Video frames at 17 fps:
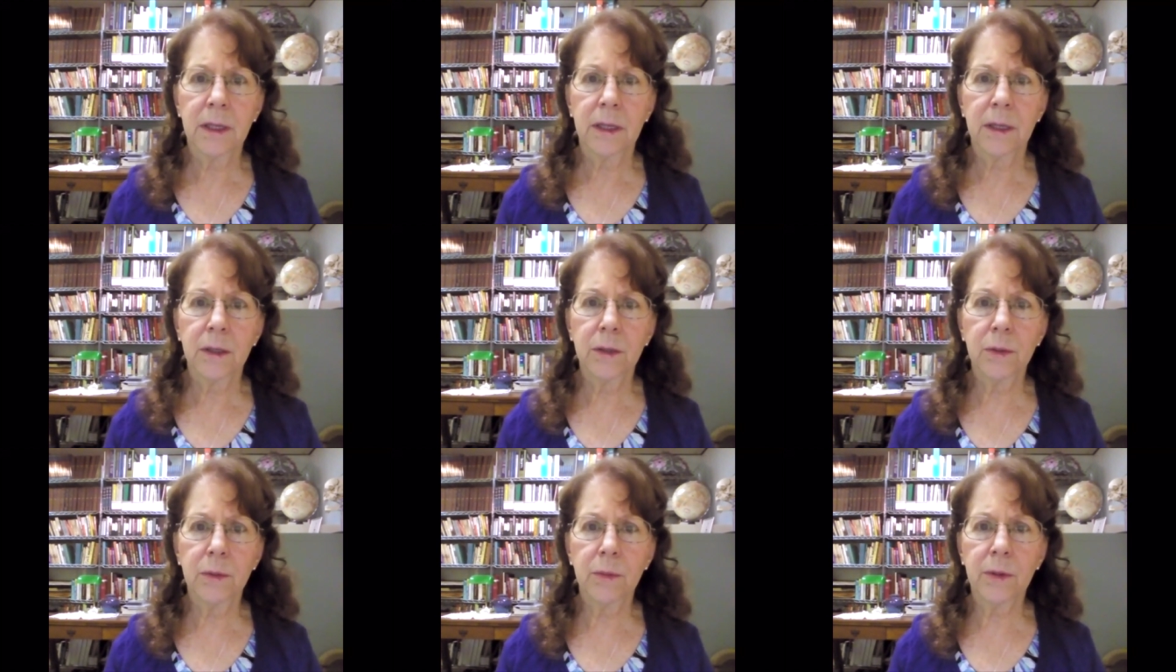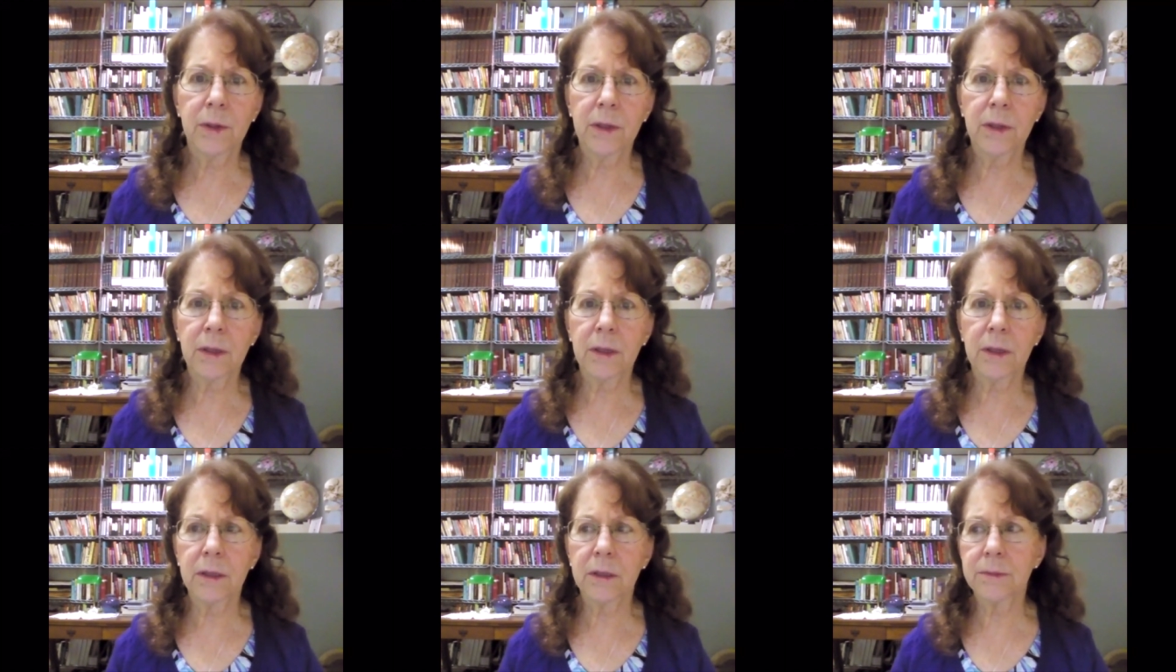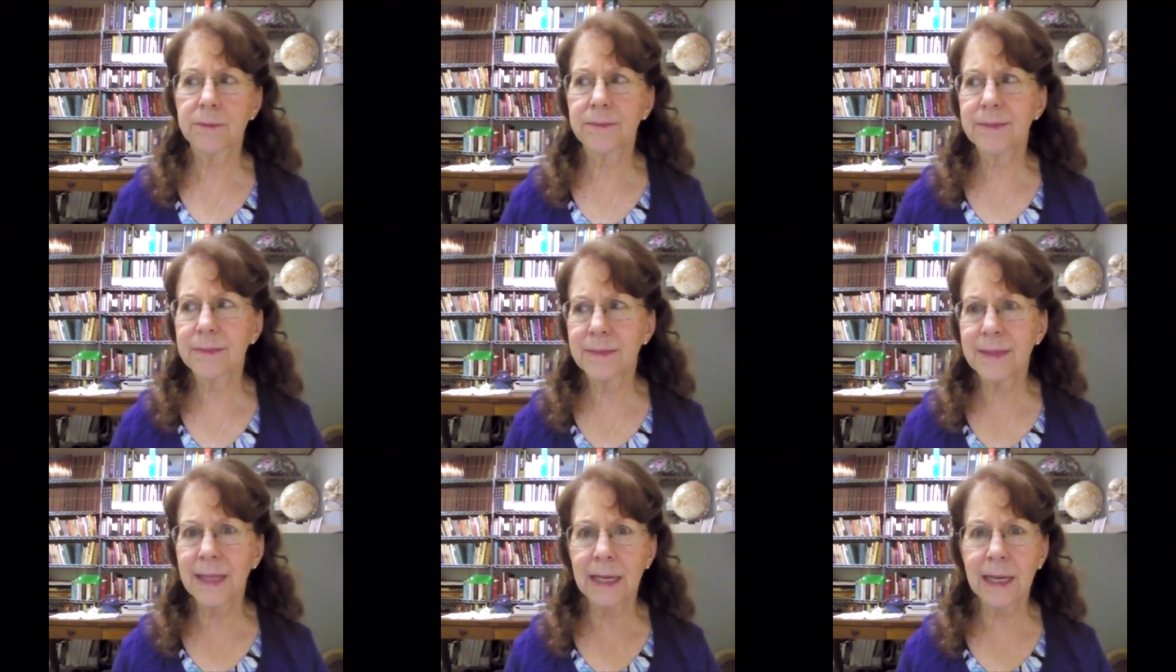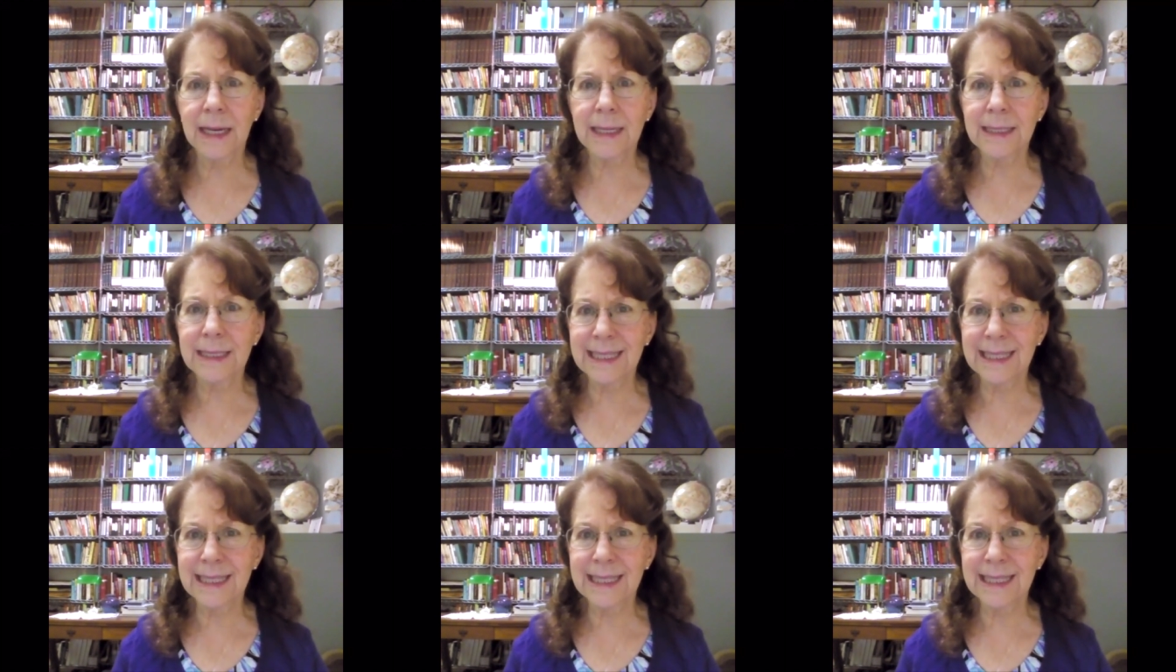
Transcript: who were not